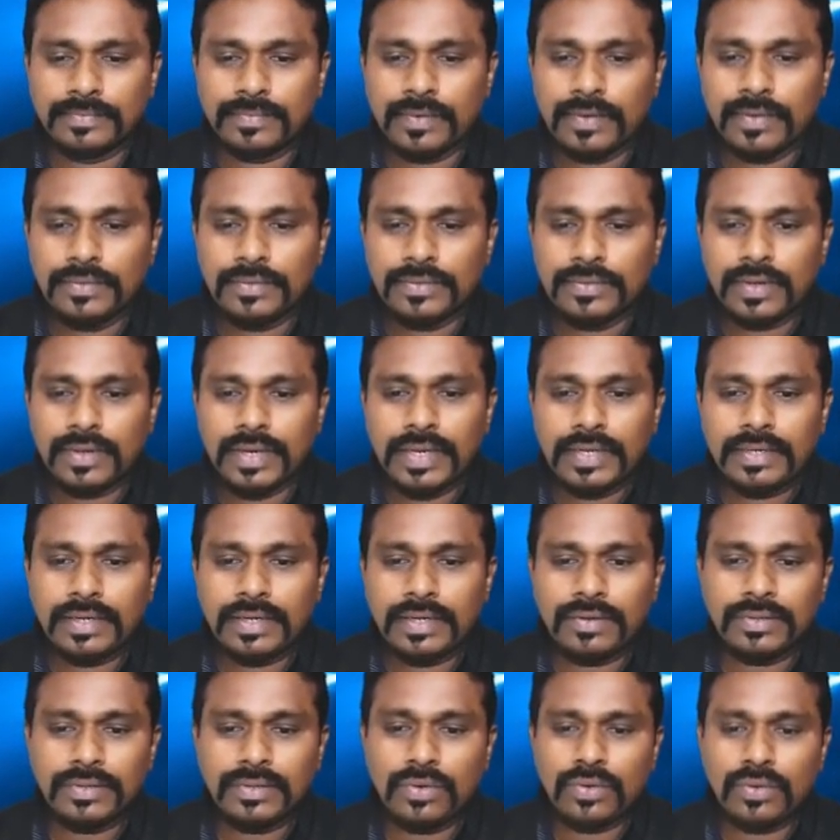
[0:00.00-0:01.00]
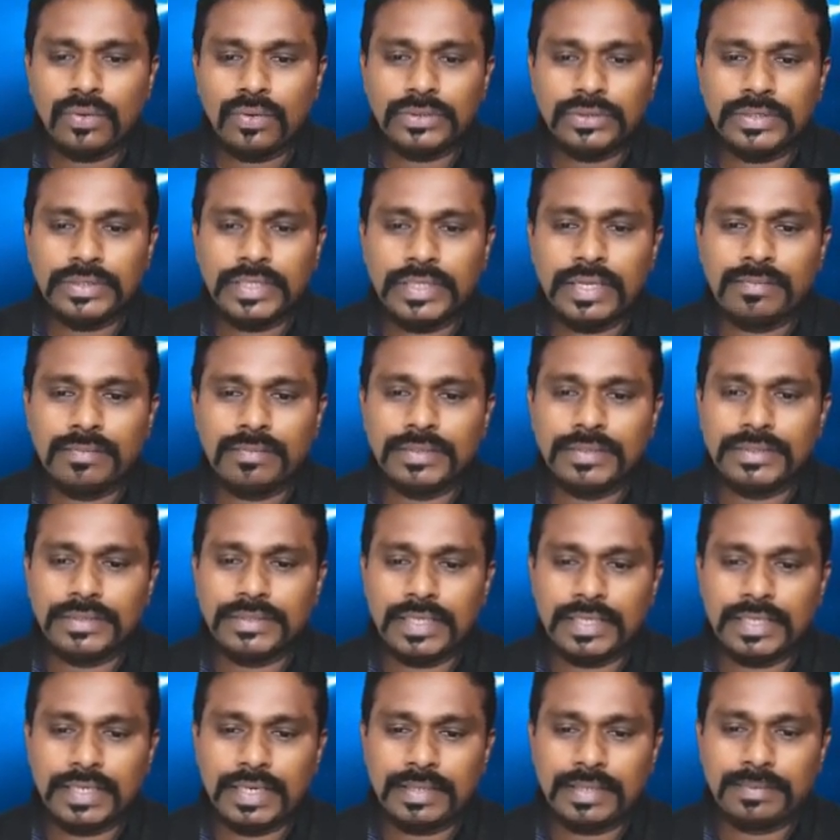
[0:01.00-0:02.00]
so right now the host name is
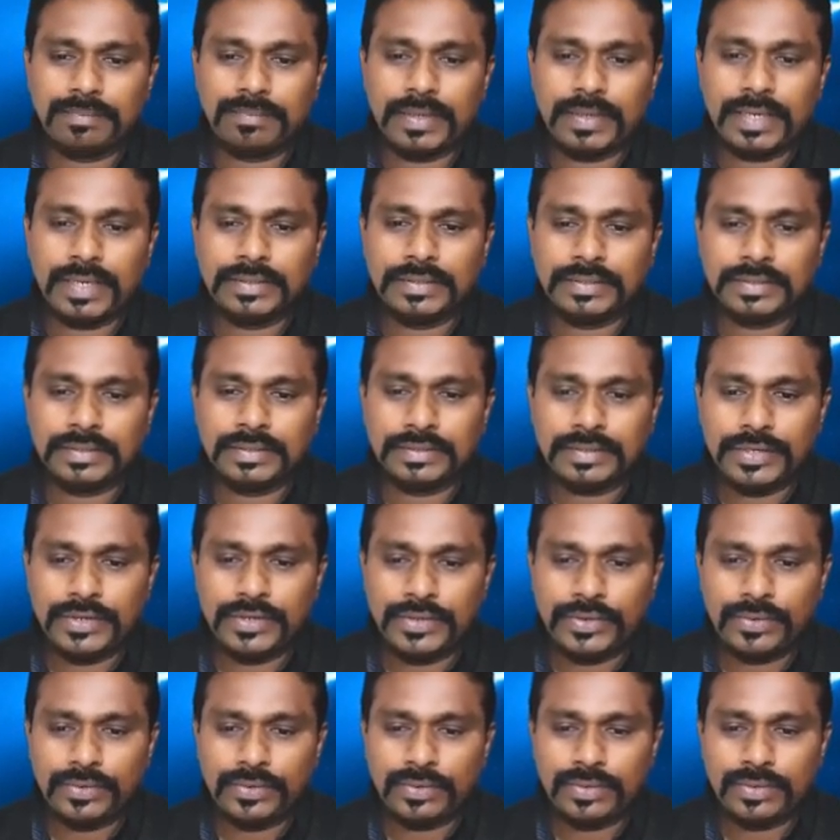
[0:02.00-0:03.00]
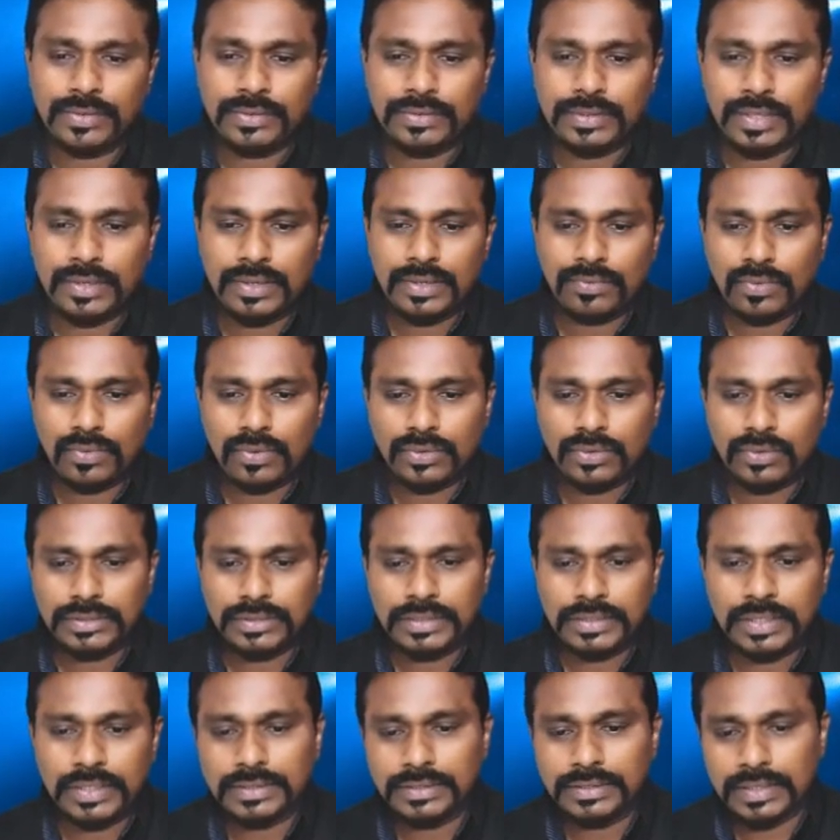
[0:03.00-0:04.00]
set up as ZQ. I want to
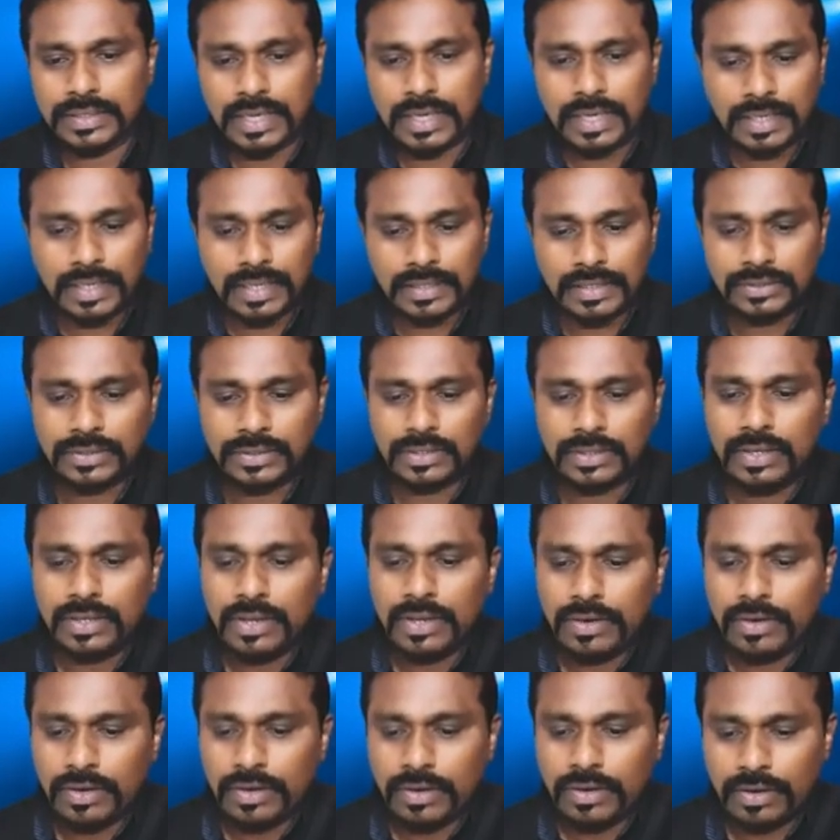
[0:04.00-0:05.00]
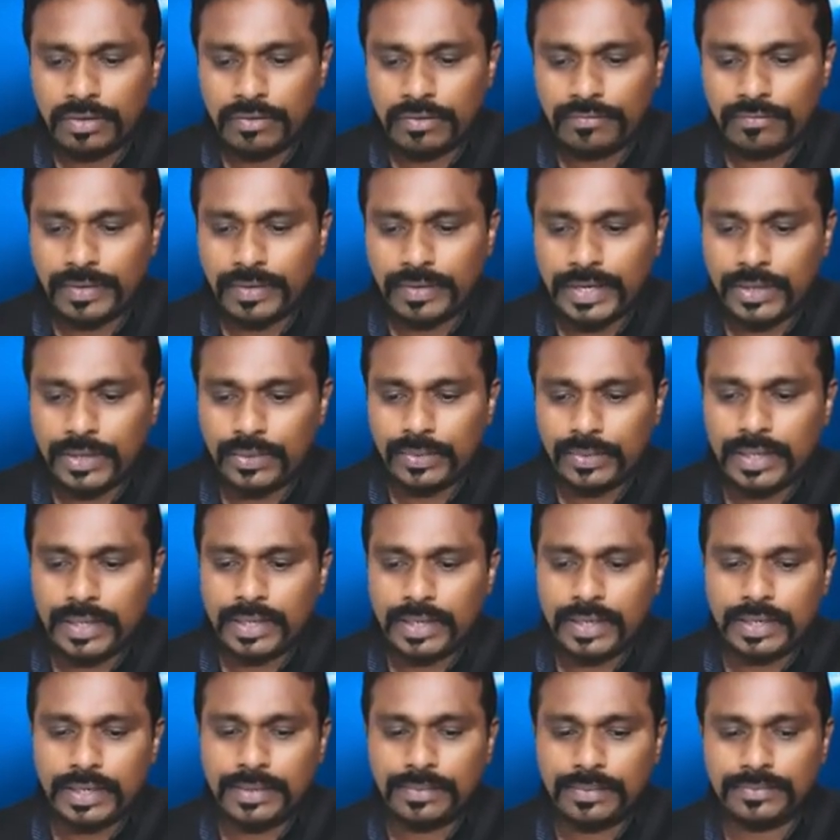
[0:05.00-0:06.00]
change that as
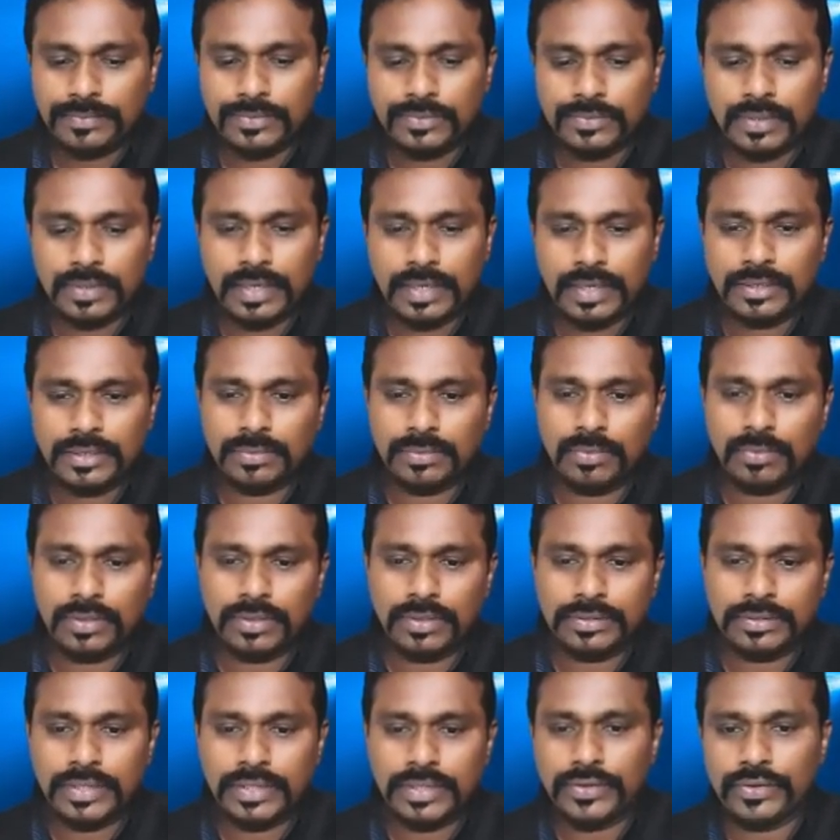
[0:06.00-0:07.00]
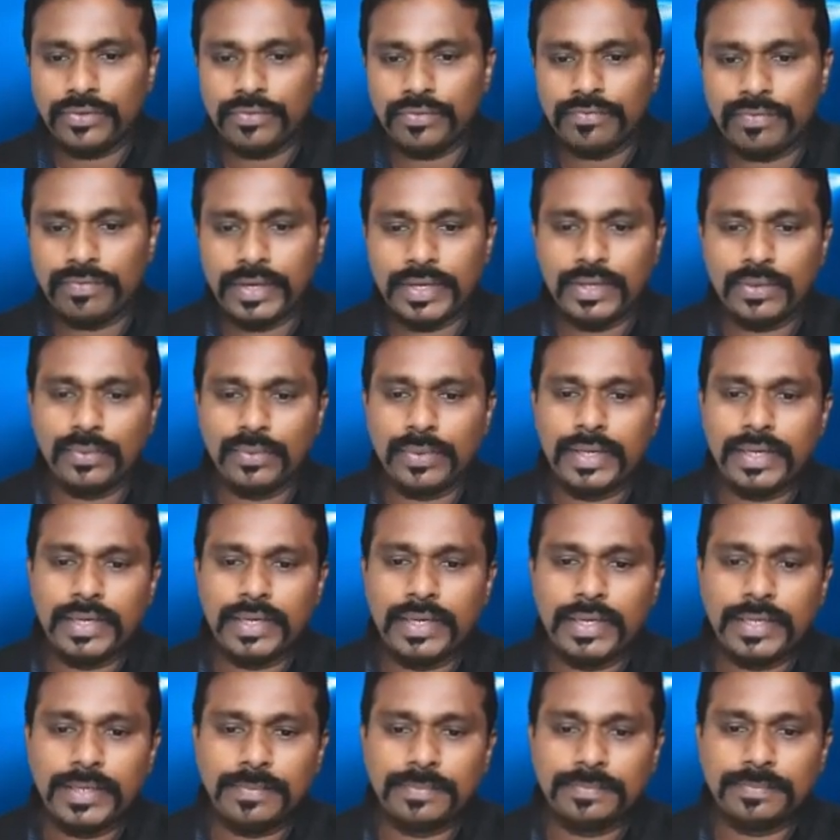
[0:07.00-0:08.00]
520. So let's put ZQ
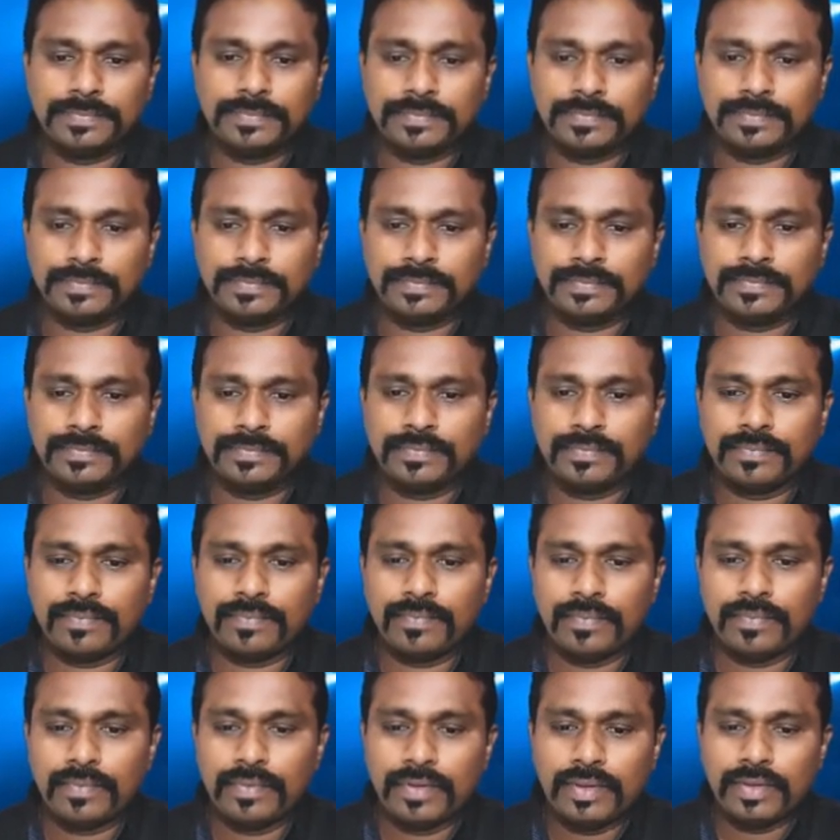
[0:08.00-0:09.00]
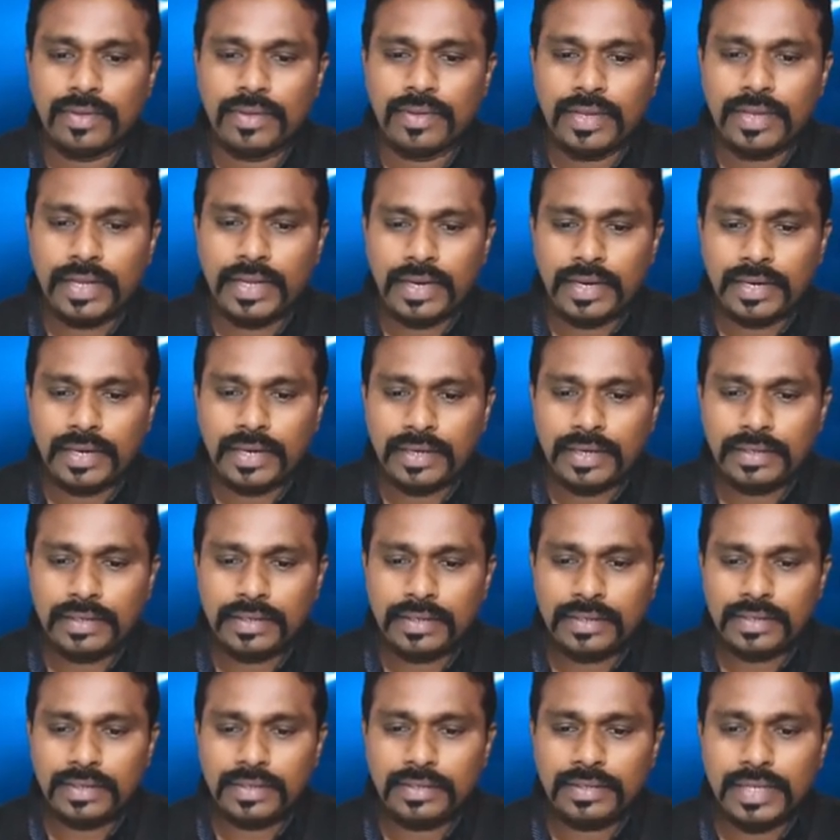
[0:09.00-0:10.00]
520, and
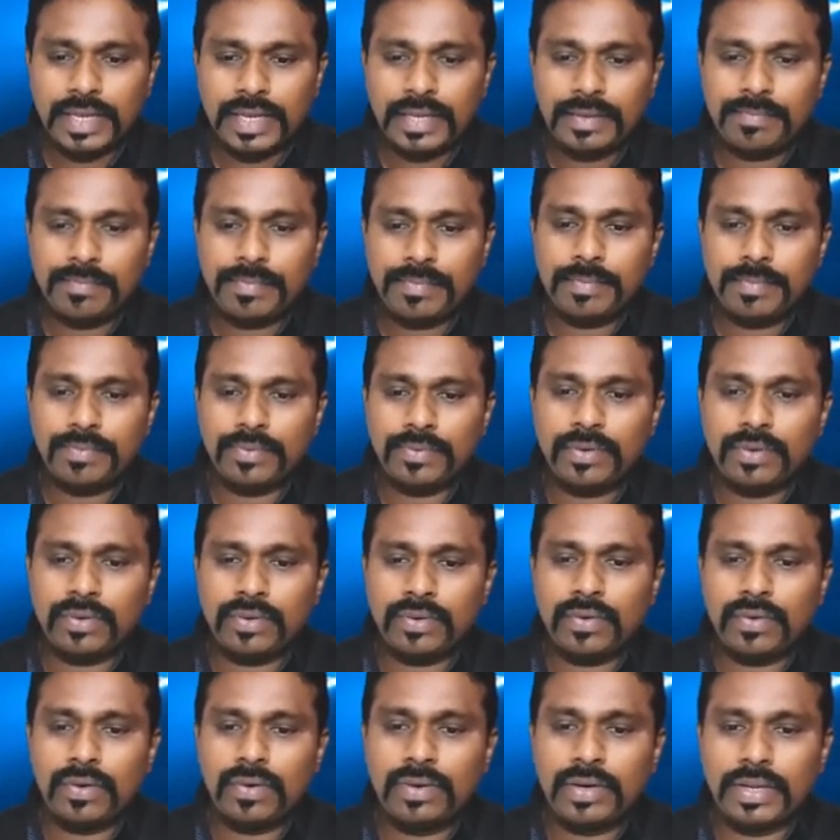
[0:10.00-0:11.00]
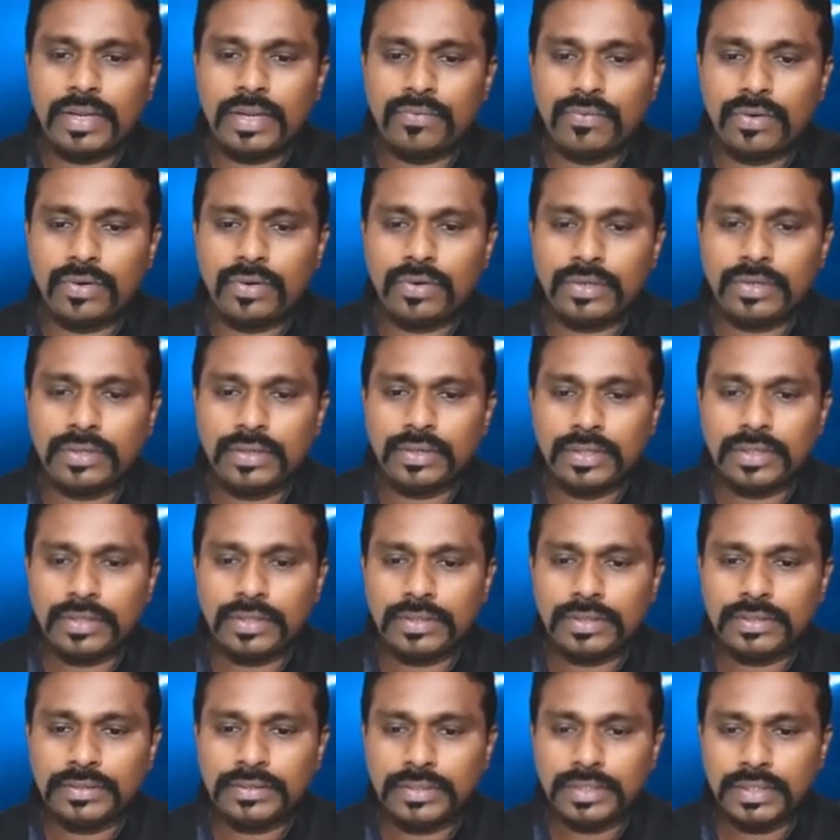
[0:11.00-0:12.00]
the IP protocol I want it
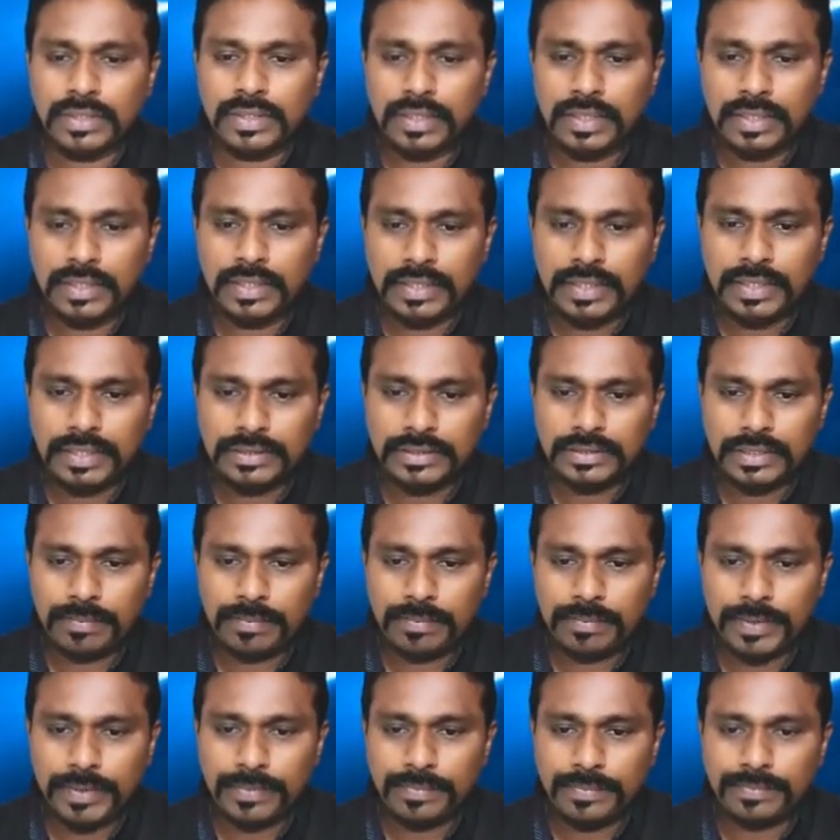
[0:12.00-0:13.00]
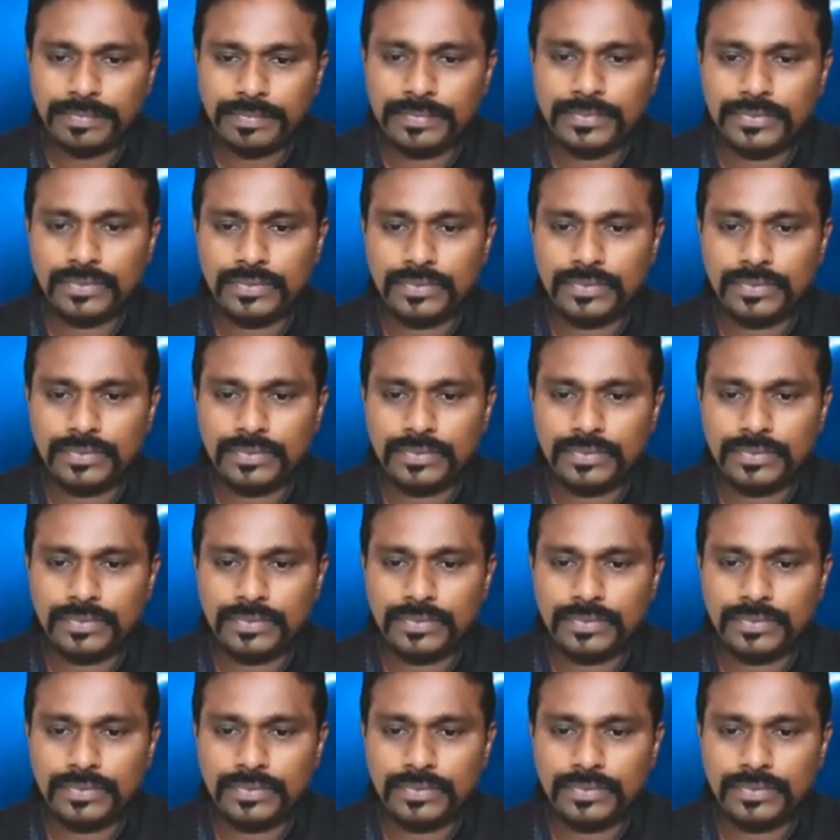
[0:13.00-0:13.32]
is in DHCP. So